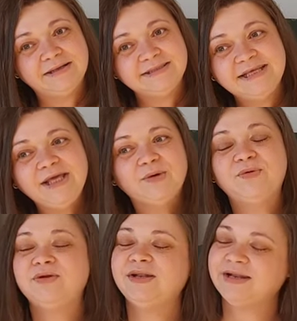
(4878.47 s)
see
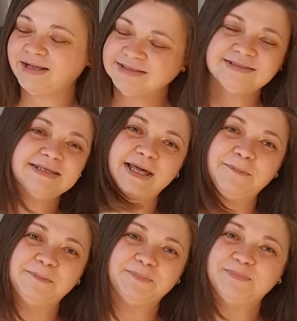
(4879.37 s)
you next
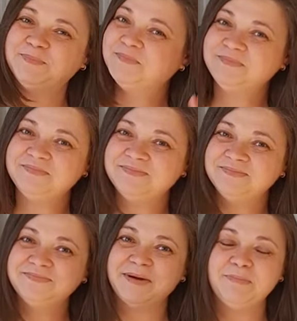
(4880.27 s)
time.
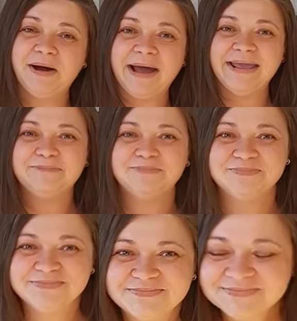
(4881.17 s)
Bye-bye.